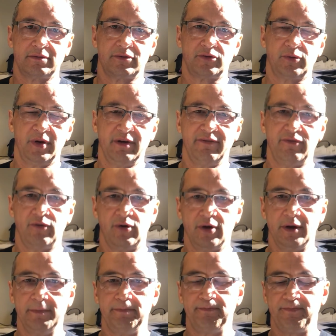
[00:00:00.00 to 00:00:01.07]
3 or
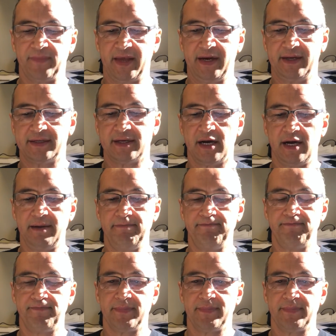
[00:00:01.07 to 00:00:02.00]
4 at a time.